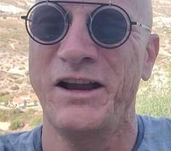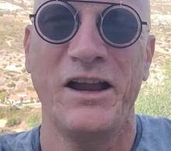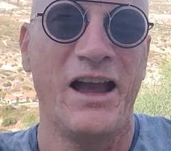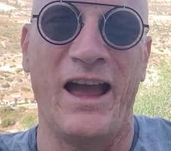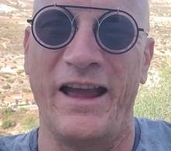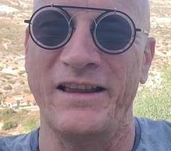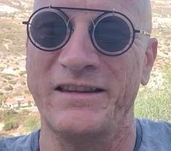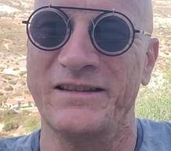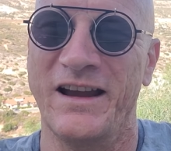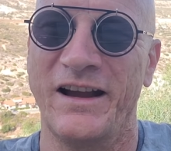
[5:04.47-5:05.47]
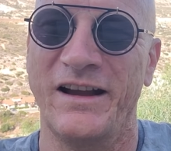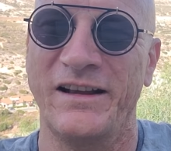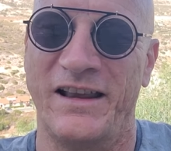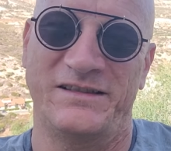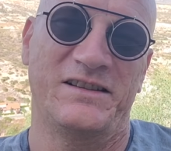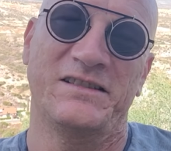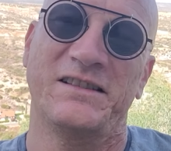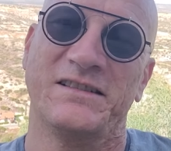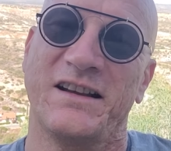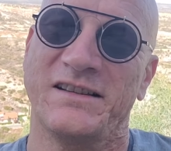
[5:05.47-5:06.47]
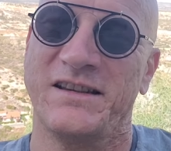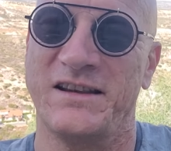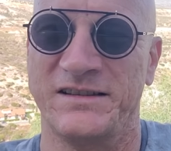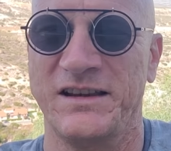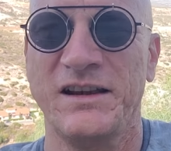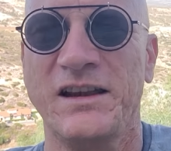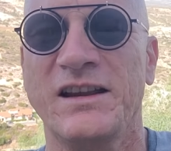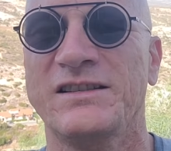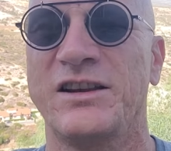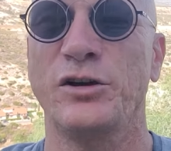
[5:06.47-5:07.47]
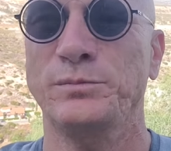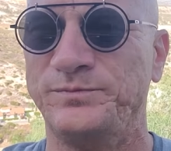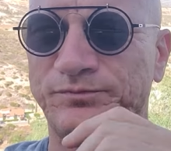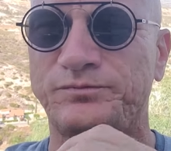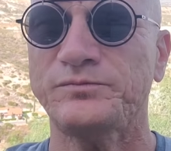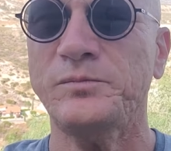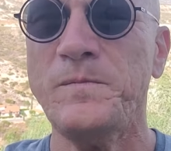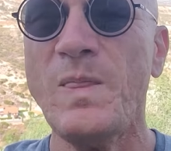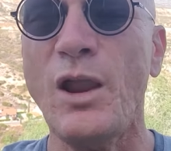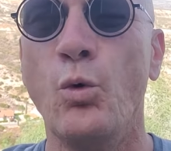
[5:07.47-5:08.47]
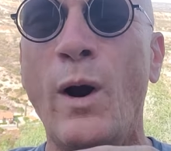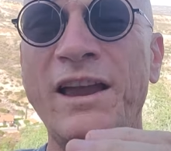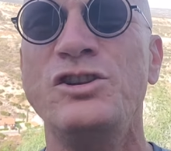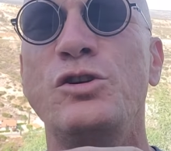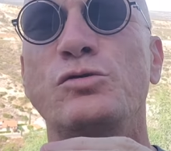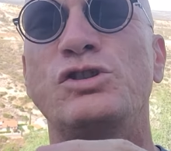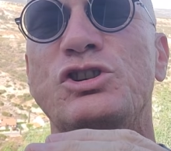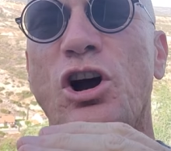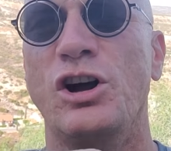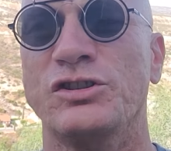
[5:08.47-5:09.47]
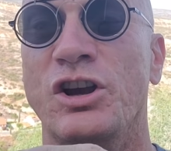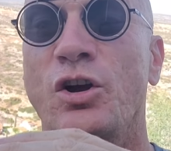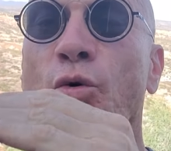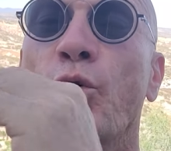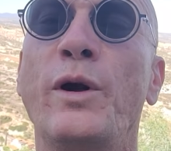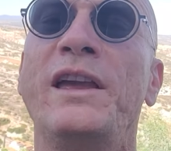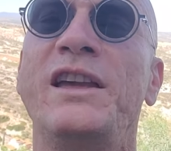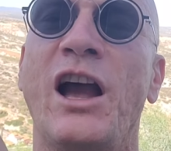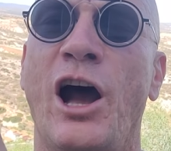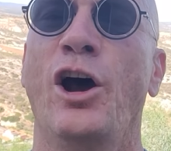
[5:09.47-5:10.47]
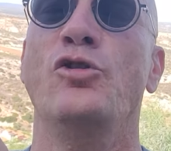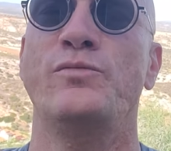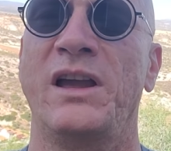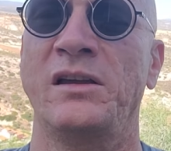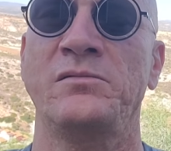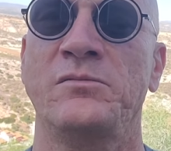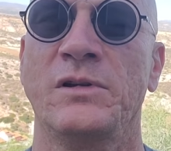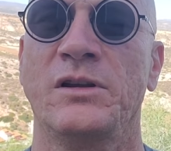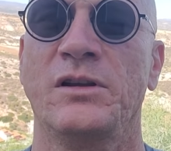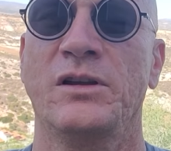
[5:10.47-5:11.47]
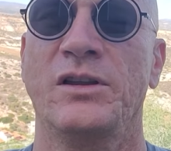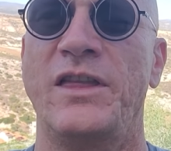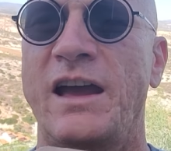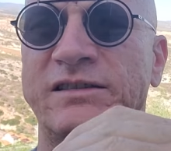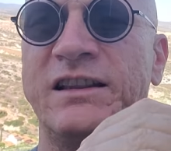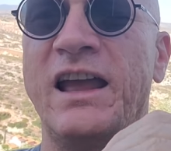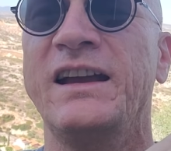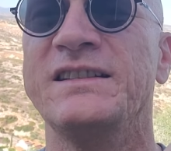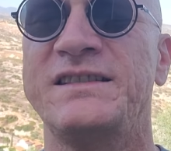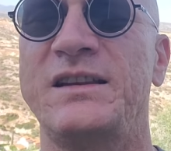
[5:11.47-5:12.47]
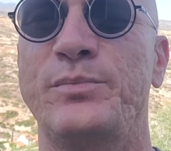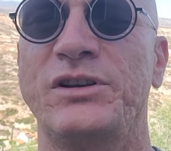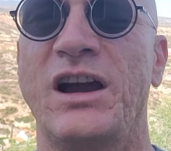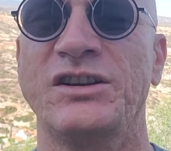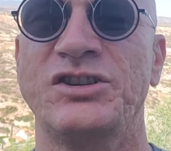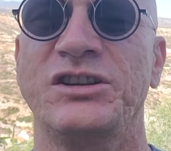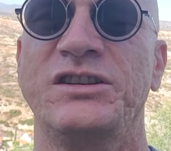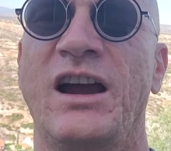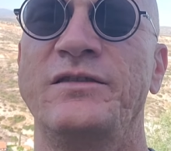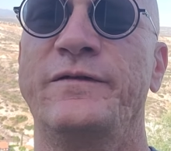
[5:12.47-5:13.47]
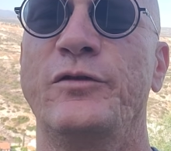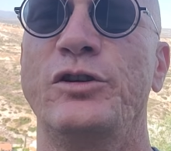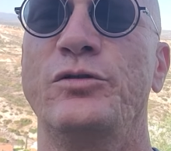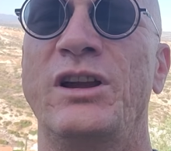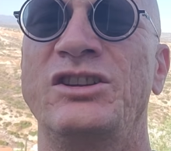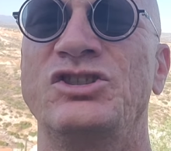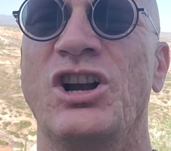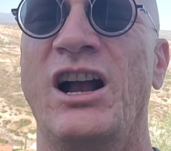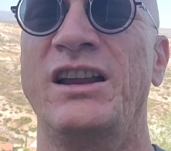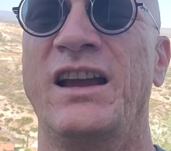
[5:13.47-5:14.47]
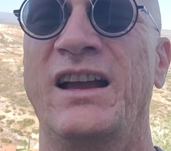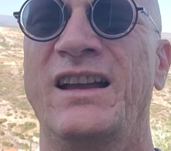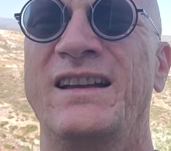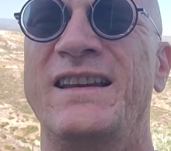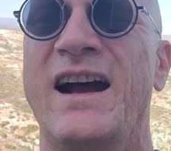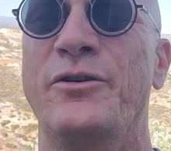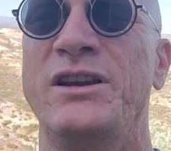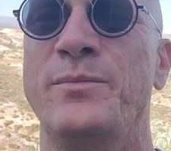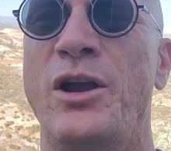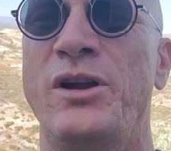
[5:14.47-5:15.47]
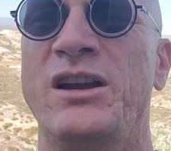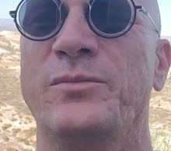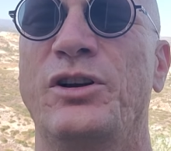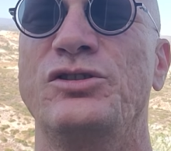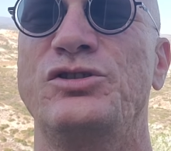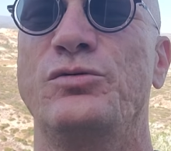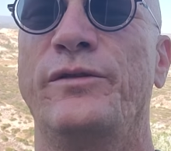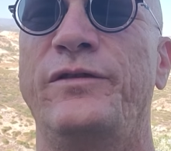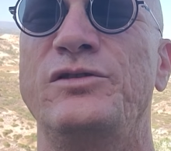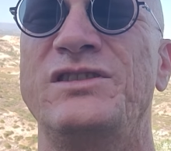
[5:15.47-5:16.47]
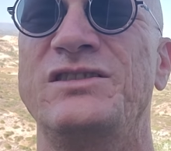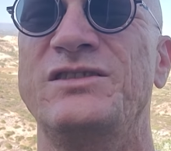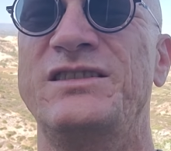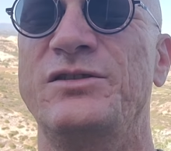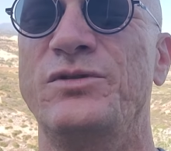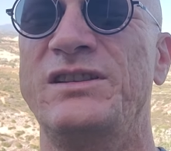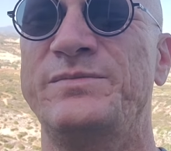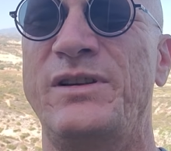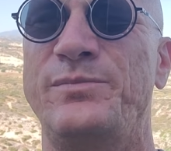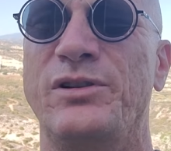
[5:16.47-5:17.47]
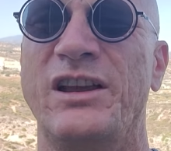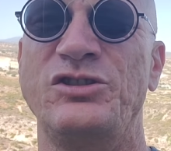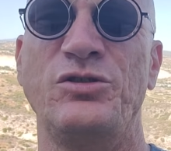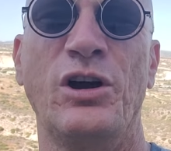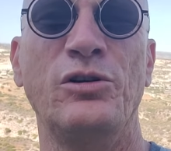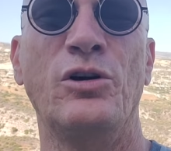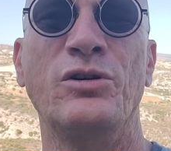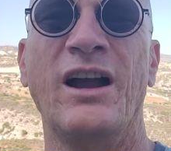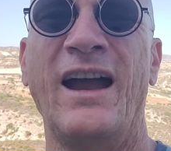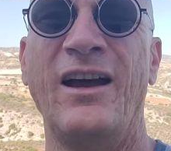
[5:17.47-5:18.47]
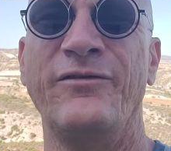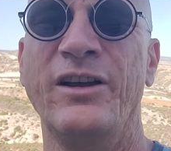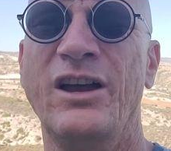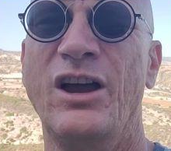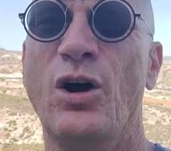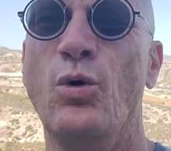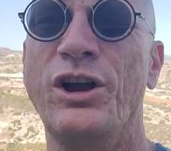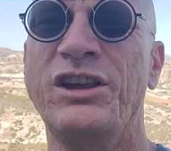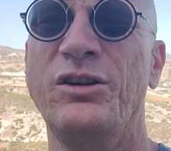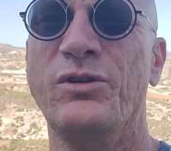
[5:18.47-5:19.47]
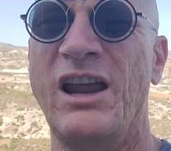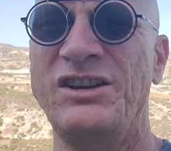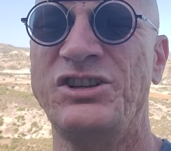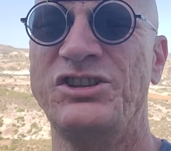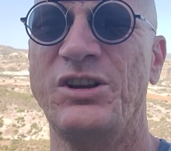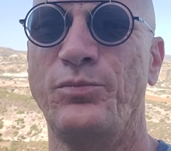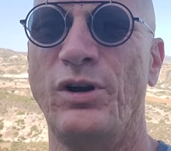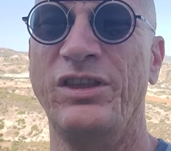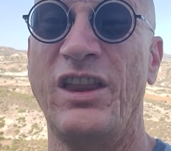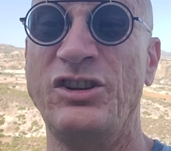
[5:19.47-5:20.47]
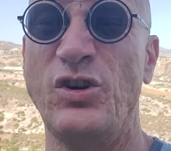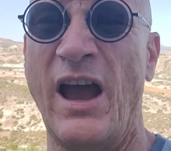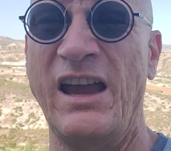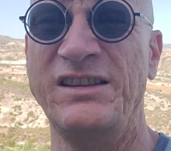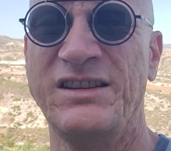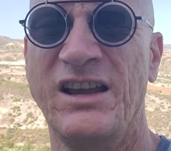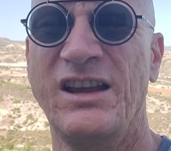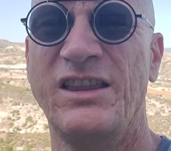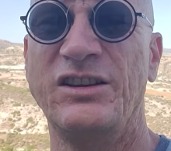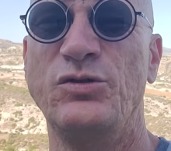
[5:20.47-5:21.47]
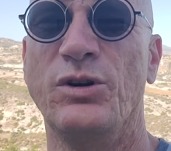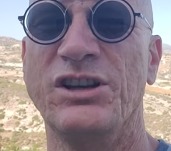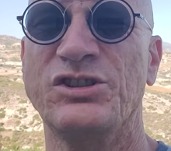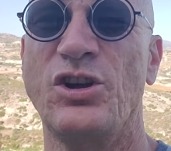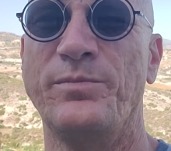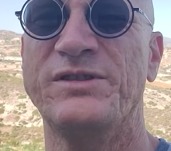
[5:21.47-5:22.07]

and let's just discuss this. So when you start rehoming that legacy production done for you in China, now in America, because you're refusing to deal with these people that you no longer have a working relationship with, that you hate, that you want to stop